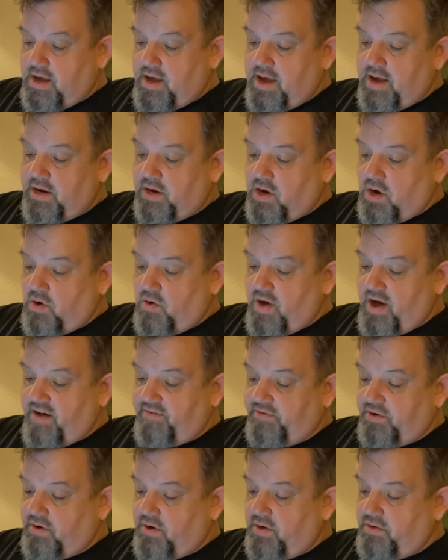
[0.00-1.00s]
and go
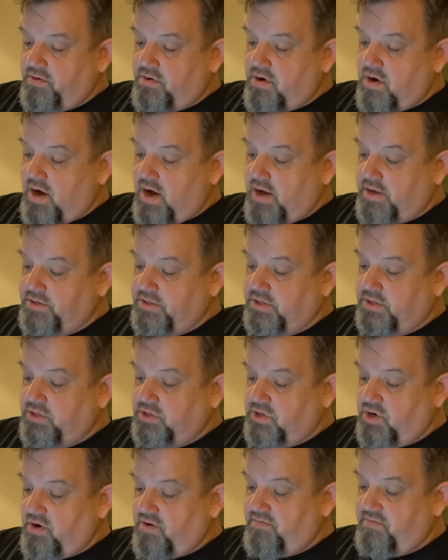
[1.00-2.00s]
after other gods and
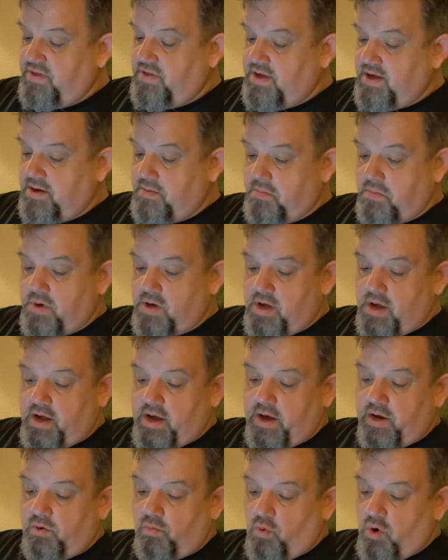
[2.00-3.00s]
serve them
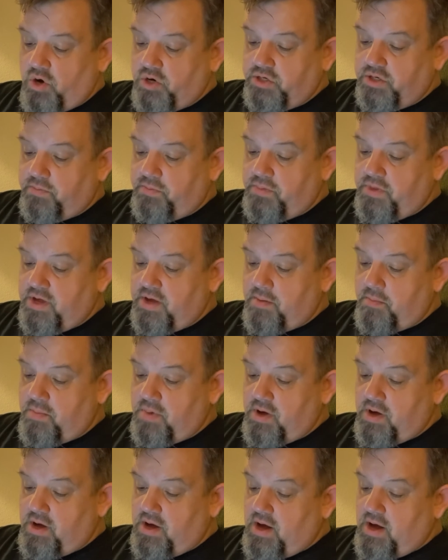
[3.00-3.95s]
and worship them,